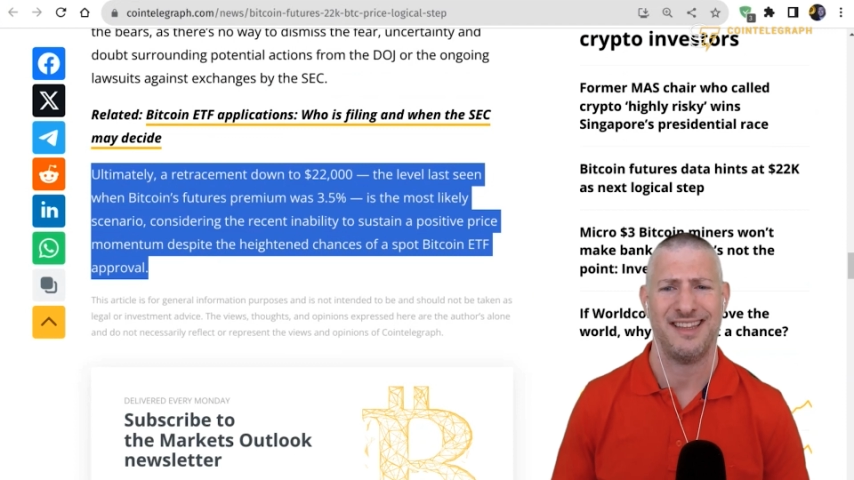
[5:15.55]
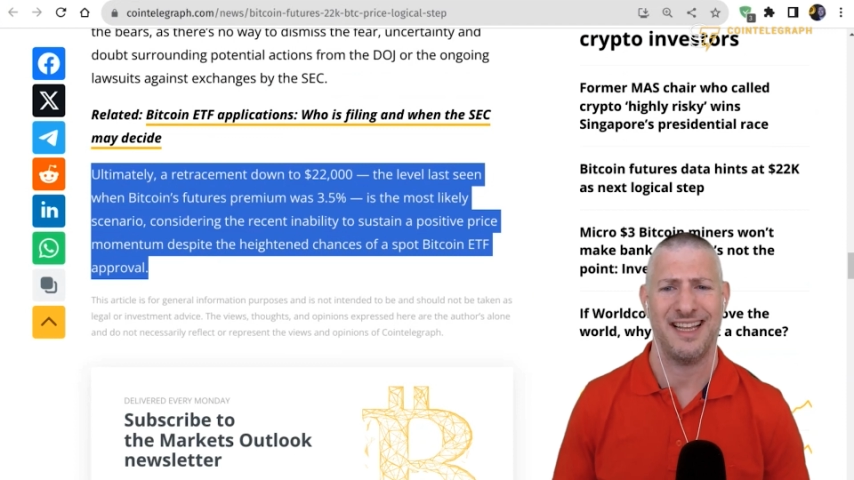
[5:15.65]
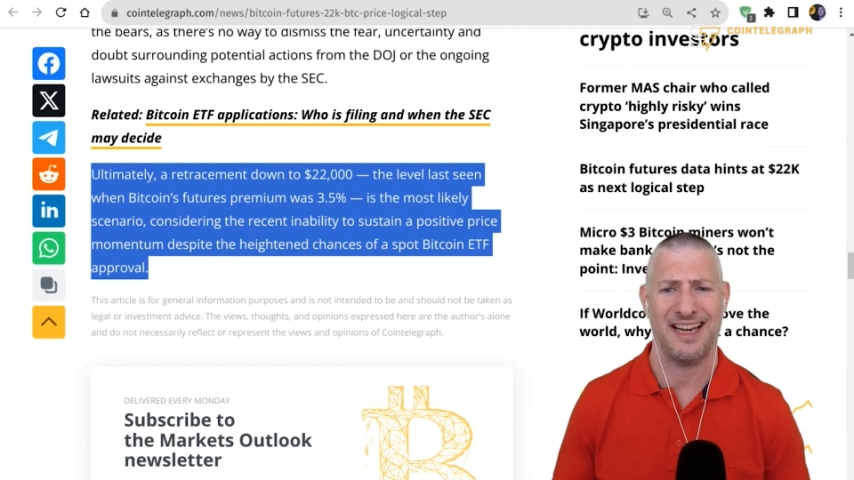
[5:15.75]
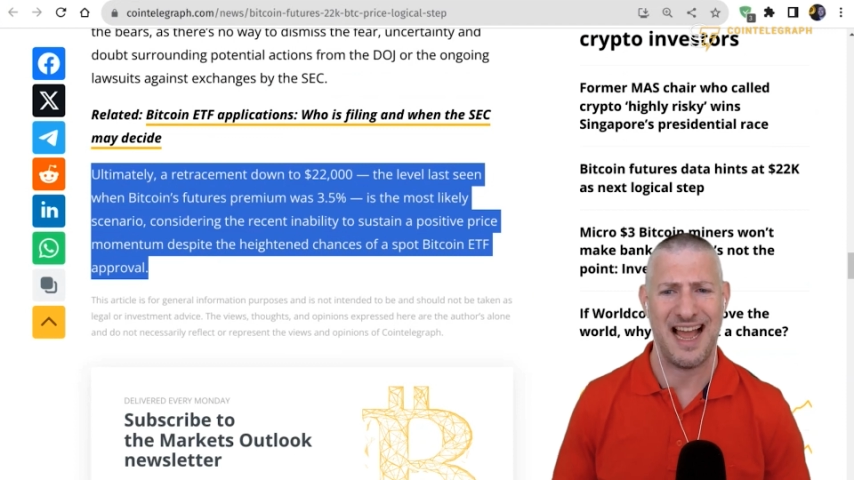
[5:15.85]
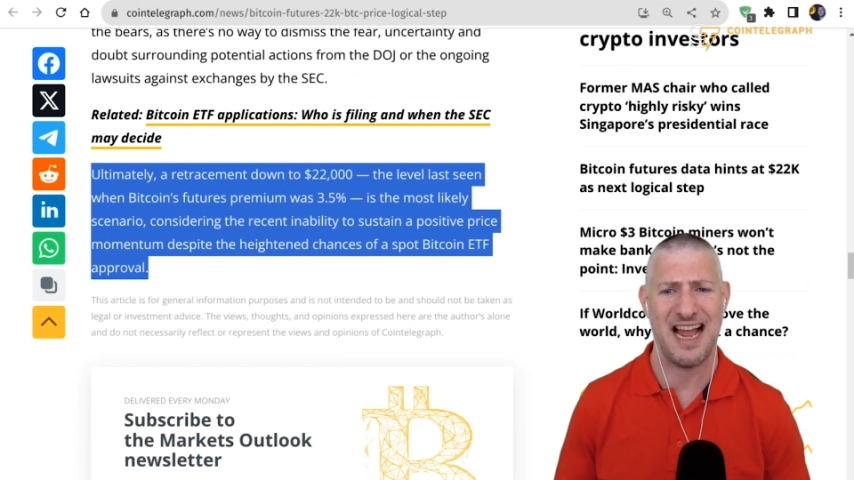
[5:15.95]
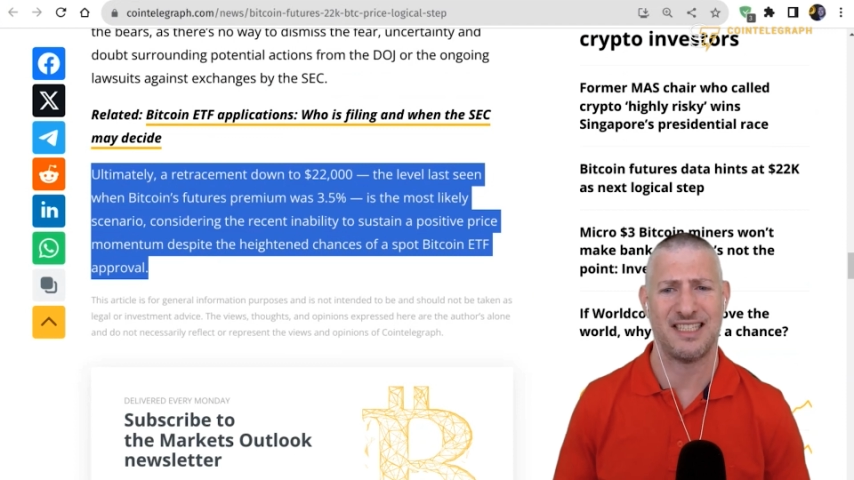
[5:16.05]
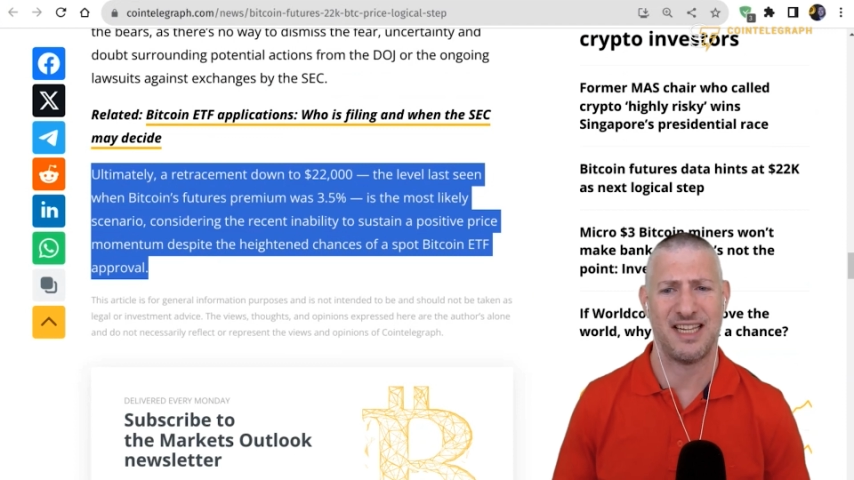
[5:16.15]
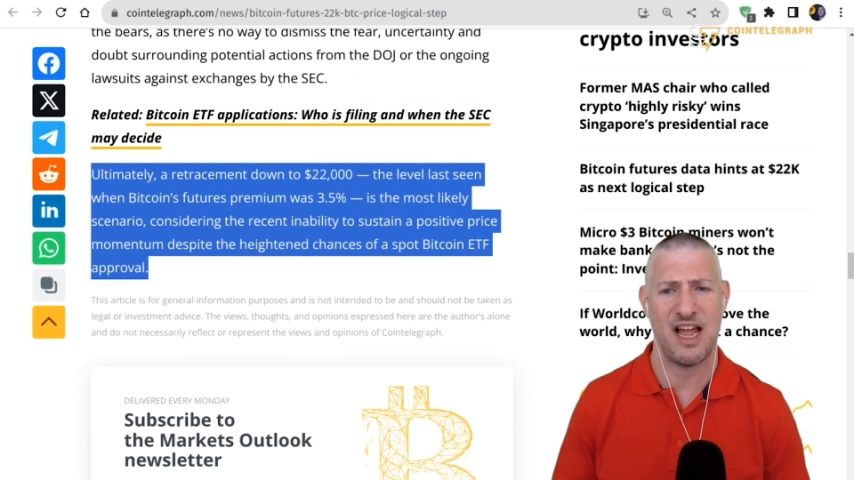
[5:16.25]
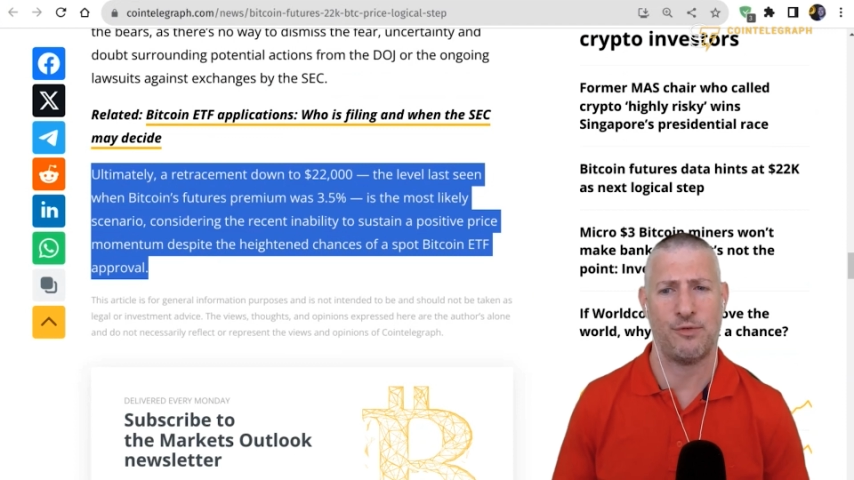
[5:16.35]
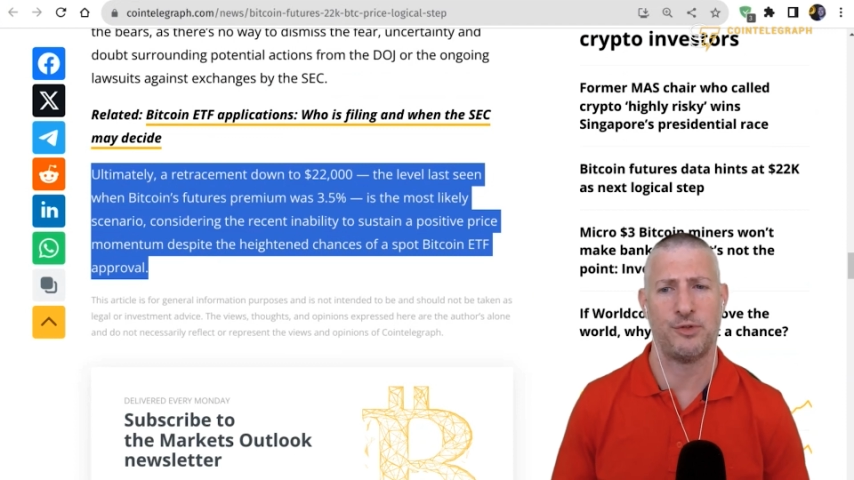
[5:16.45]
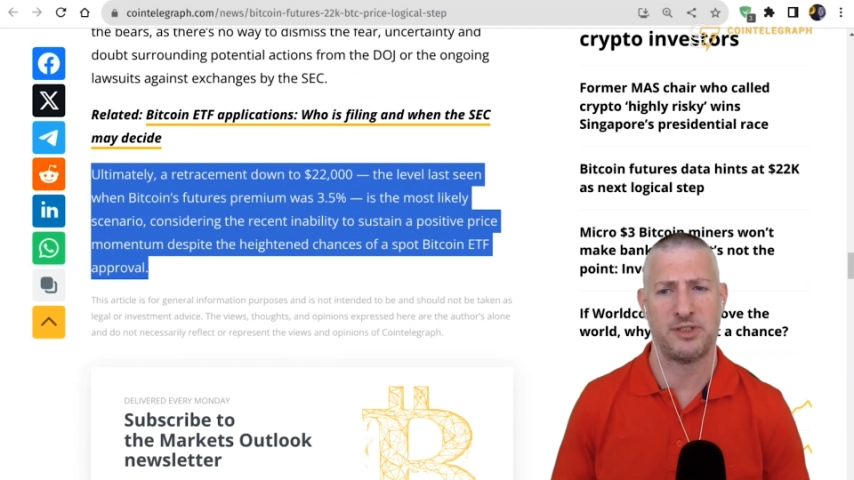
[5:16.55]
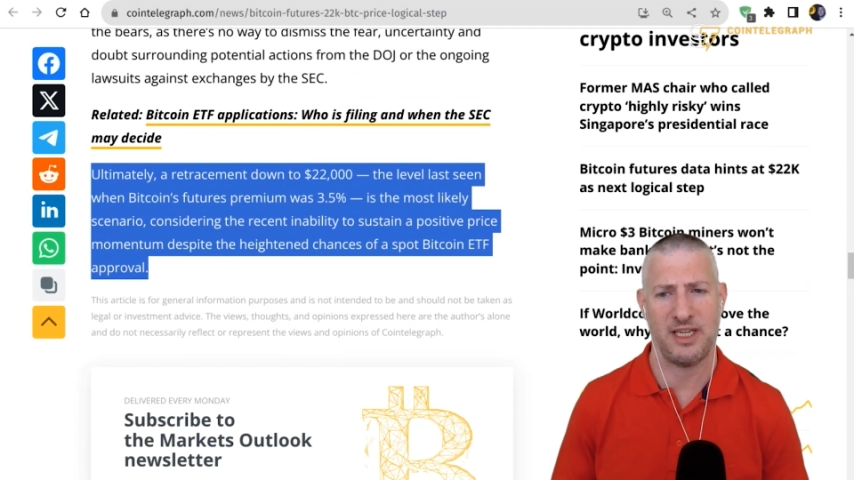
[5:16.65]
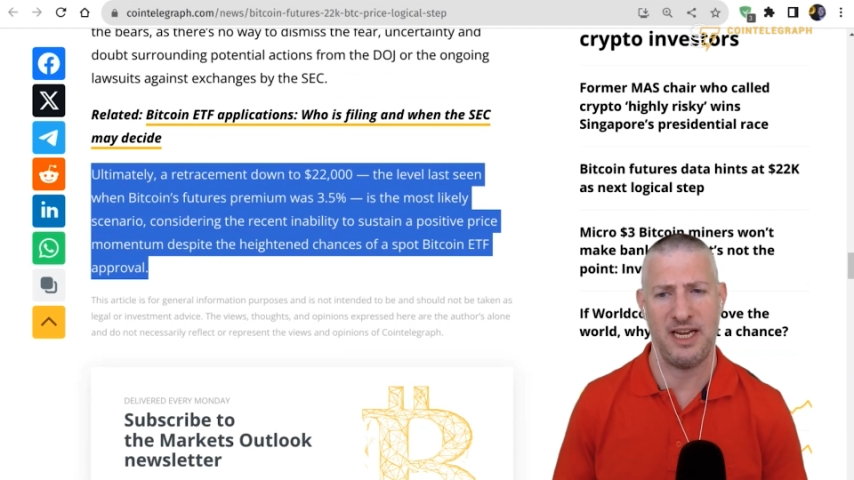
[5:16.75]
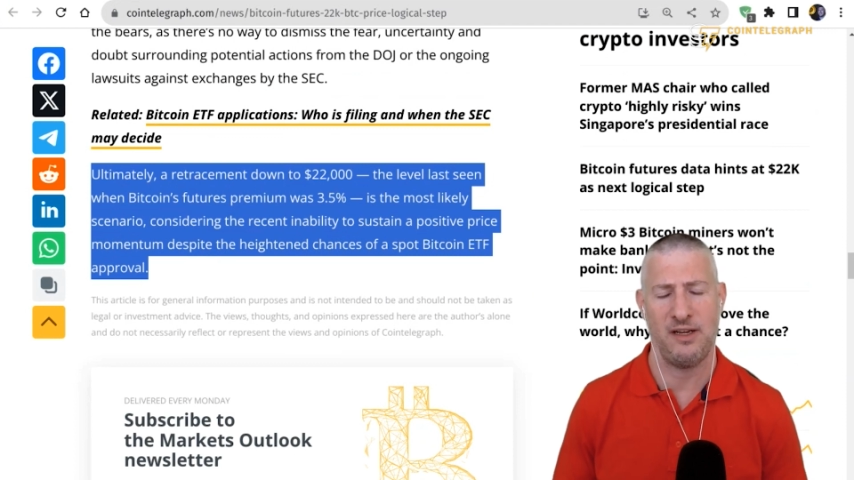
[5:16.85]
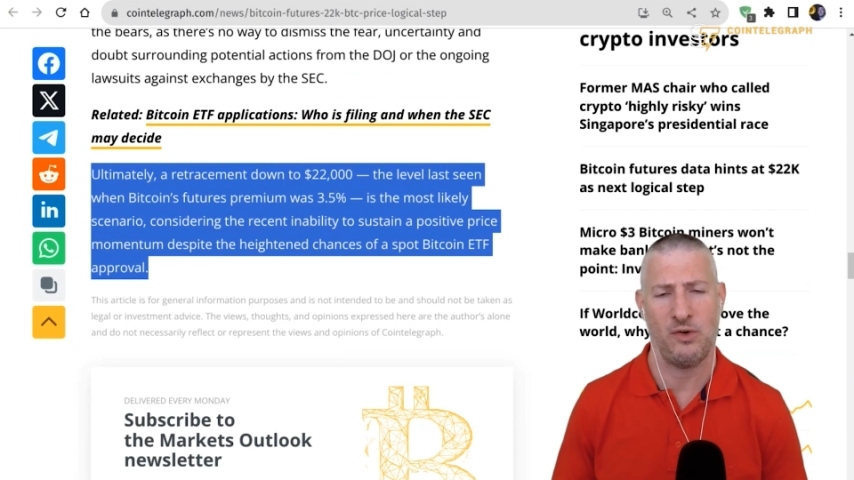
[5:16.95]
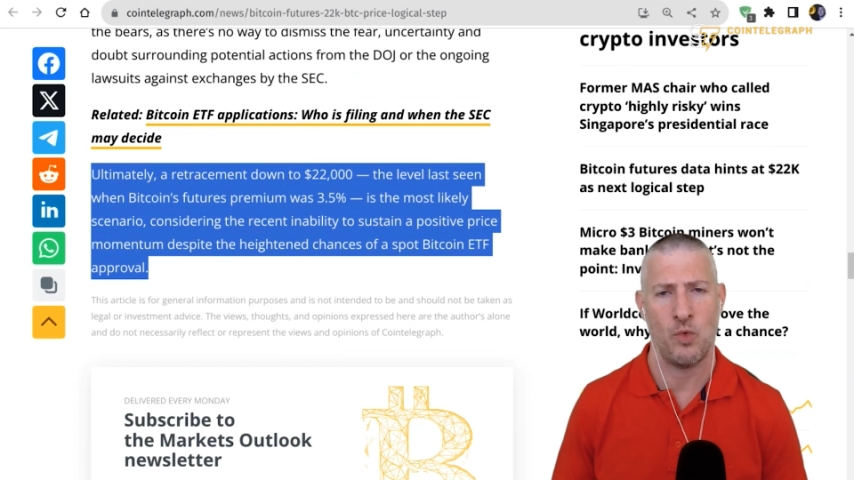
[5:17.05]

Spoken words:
the last level seen